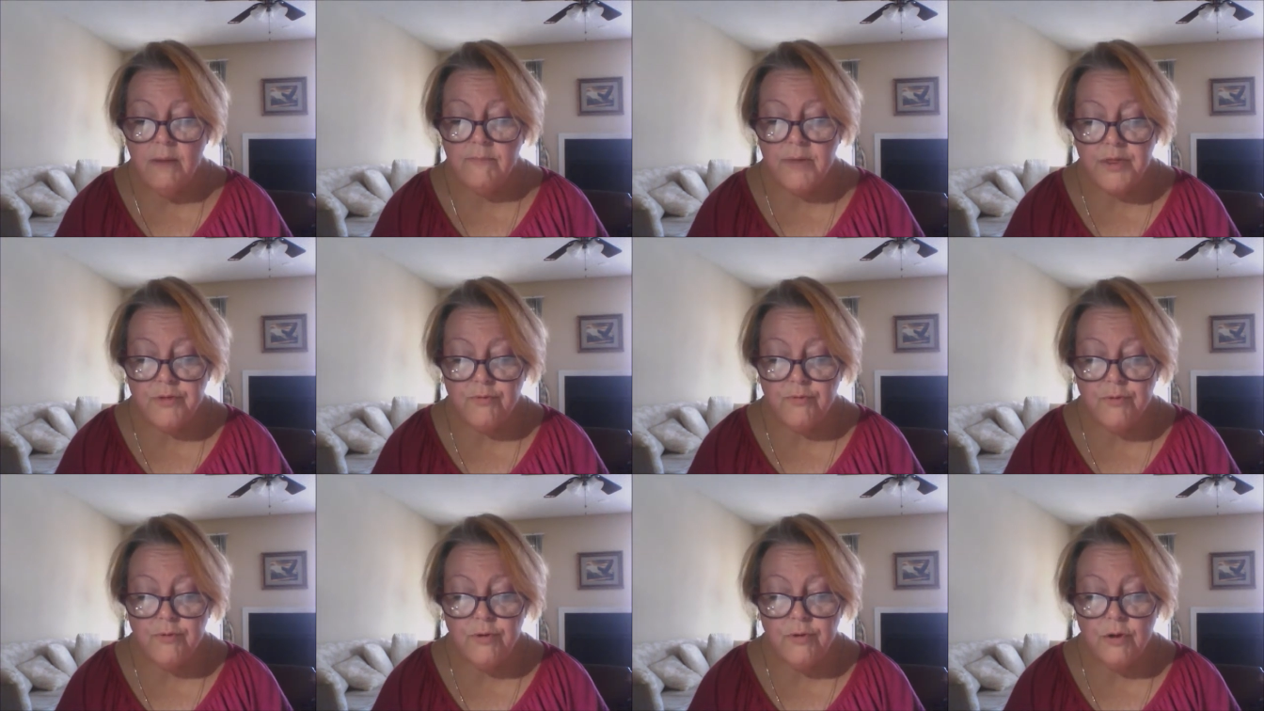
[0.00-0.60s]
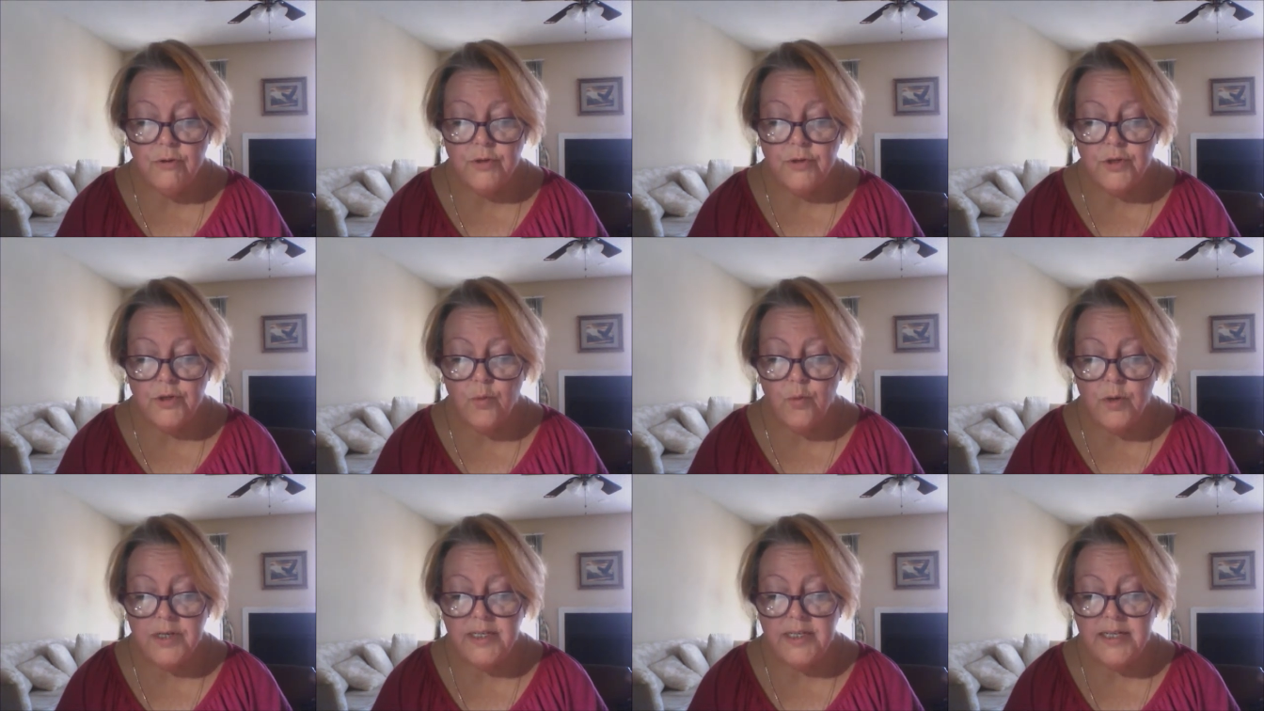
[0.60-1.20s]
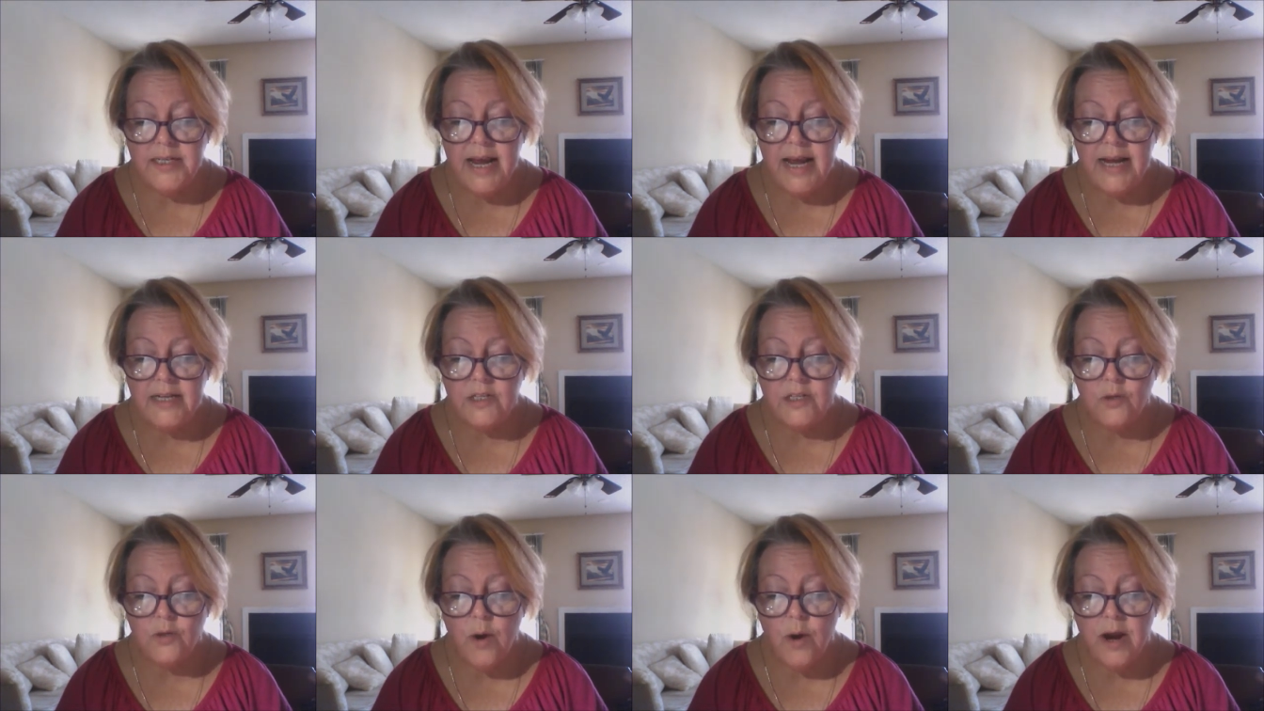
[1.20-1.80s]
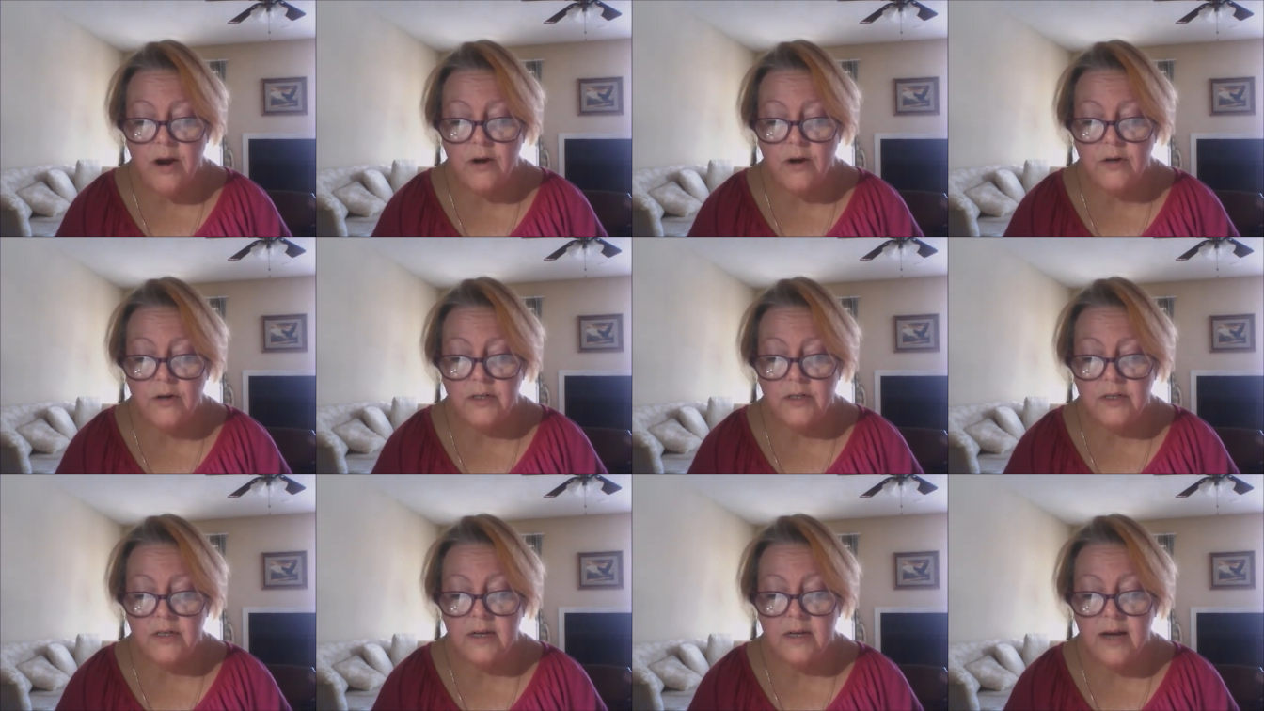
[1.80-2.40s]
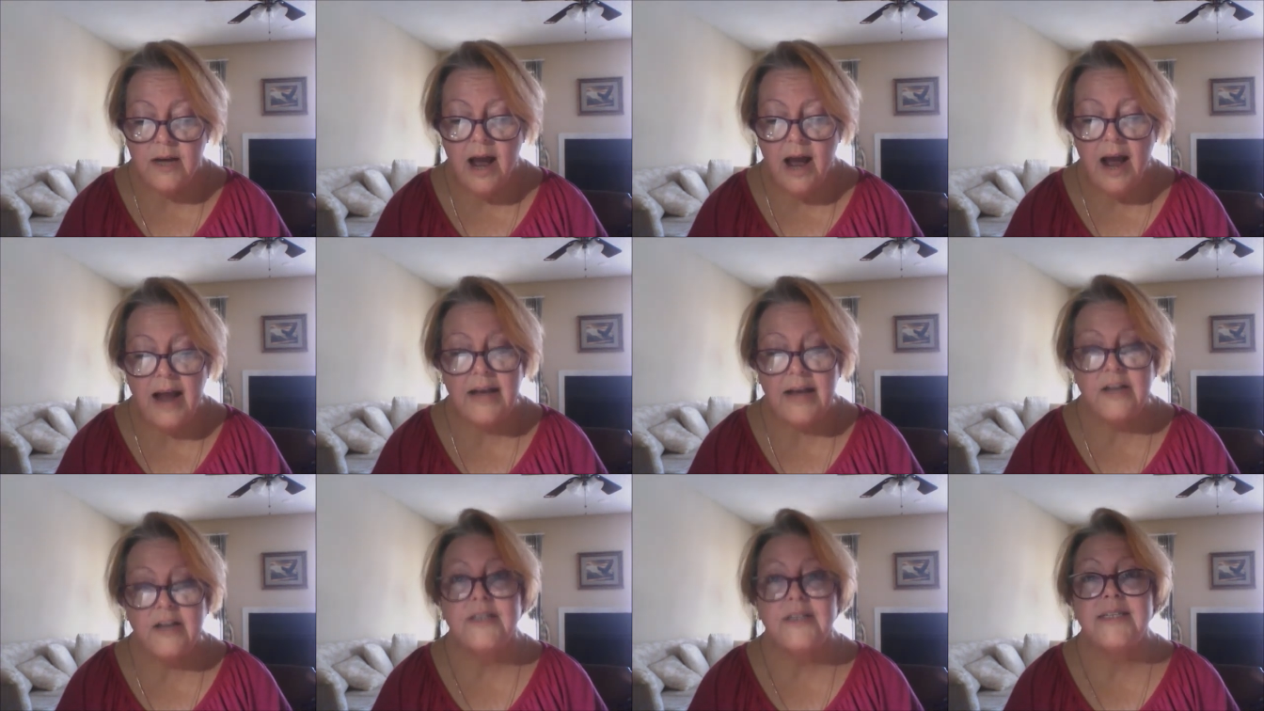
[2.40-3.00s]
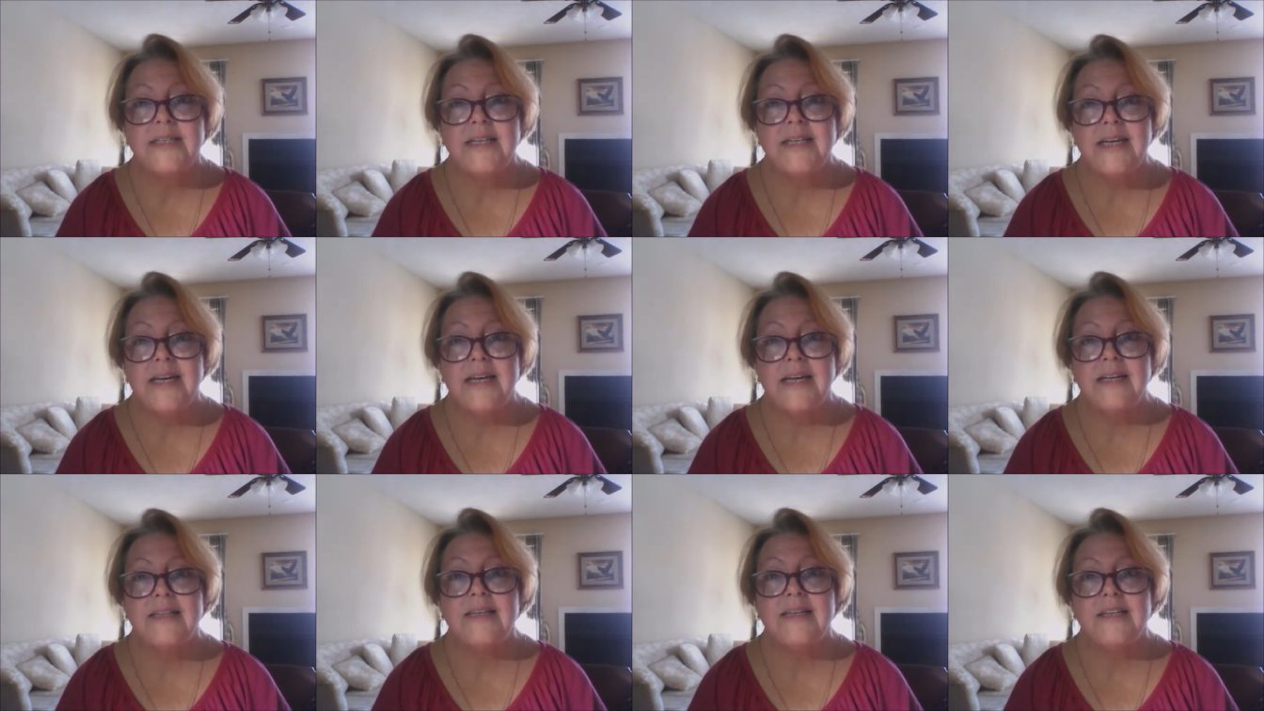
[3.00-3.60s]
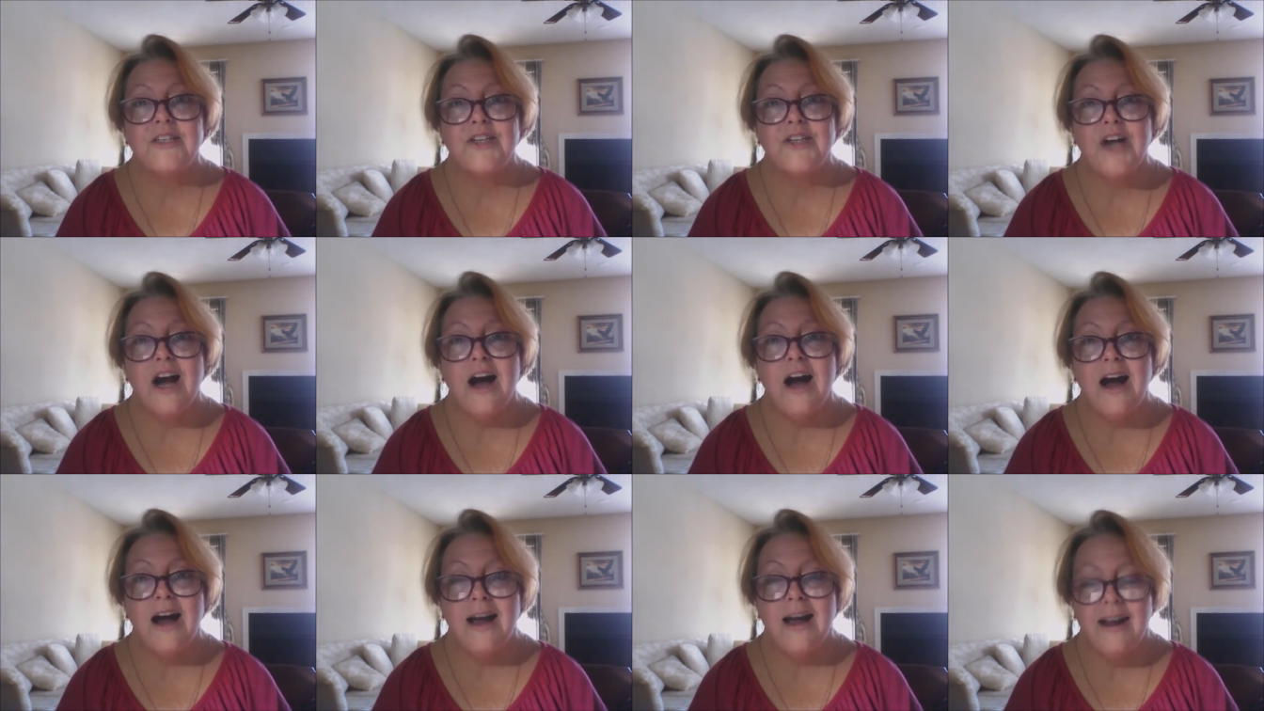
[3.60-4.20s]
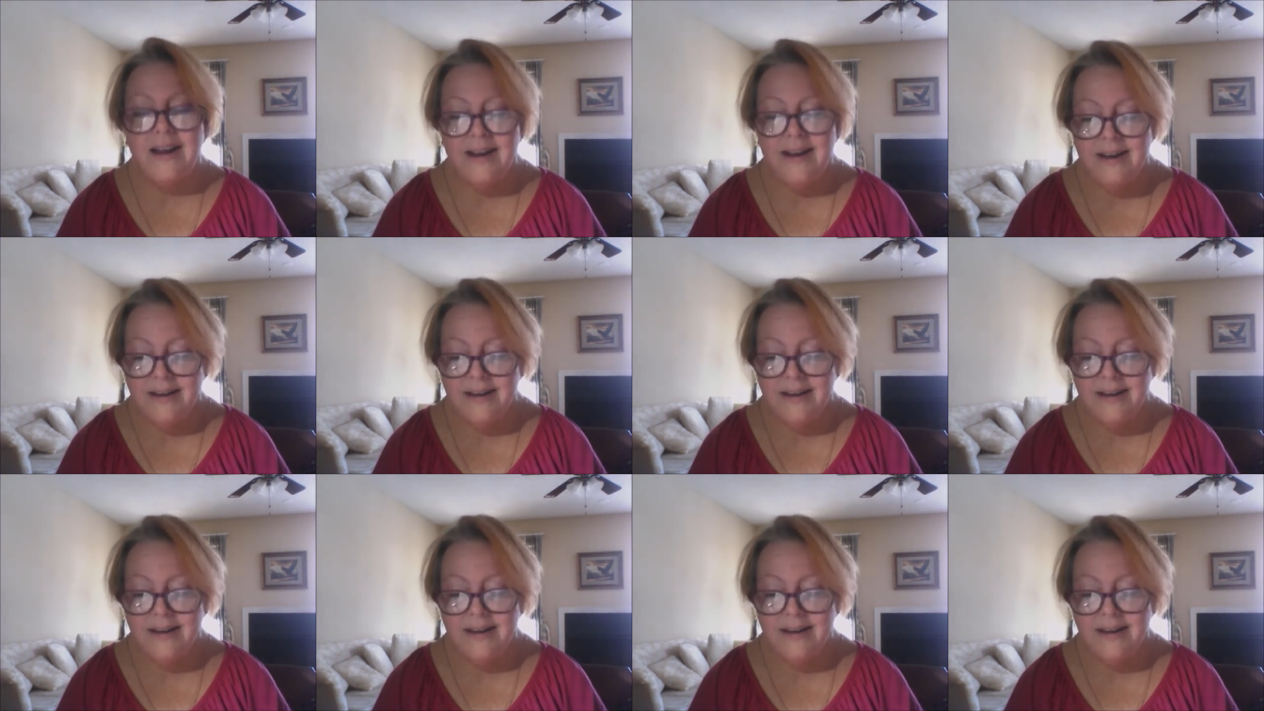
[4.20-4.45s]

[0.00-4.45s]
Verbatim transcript: but through those twenty-eight squares, I could see the sky.